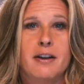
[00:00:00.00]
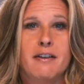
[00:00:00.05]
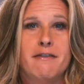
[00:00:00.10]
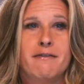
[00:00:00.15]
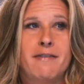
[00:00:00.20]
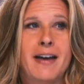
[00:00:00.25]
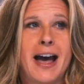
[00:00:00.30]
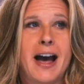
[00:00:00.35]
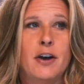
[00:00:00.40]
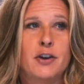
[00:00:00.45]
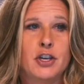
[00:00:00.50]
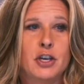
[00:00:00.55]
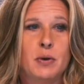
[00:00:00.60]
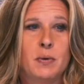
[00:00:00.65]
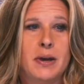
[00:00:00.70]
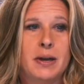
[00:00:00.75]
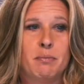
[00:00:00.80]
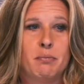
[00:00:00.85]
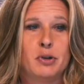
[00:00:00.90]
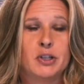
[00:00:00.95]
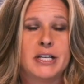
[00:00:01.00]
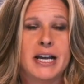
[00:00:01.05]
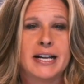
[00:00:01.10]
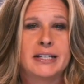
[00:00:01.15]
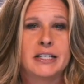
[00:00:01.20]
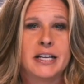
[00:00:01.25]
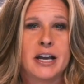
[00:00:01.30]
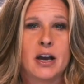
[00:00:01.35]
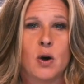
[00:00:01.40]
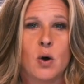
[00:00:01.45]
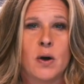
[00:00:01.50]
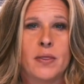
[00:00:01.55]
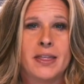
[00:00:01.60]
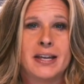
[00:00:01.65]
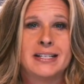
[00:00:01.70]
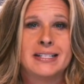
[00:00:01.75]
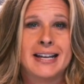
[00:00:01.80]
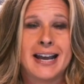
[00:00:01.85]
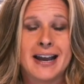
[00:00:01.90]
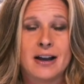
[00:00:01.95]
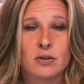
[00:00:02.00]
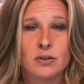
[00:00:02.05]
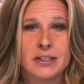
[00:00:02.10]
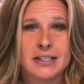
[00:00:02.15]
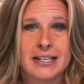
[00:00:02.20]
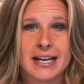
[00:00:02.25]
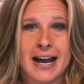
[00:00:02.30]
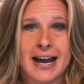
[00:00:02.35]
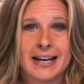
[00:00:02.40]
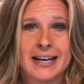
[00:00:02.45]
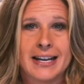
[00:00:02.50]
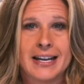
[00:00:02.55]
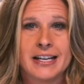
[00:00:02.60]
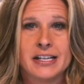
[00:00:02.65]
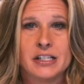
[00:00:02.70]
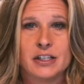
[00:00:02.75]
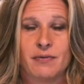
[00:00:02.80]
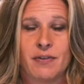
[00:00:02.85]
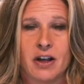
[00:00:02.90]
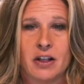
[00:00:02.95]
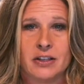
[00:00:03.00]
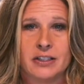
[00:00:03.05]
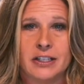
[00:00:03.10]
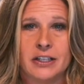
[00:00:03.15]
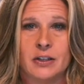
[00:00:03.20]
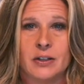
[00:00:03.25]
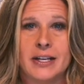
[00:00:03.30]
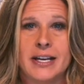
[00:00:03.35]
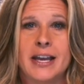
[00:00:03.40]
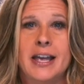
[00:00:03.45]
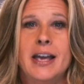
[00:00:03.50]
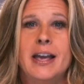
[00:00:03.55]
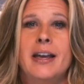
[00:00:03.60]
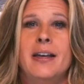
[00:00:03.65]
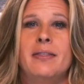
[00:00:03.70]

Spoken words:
value in protecting on the downside against volatility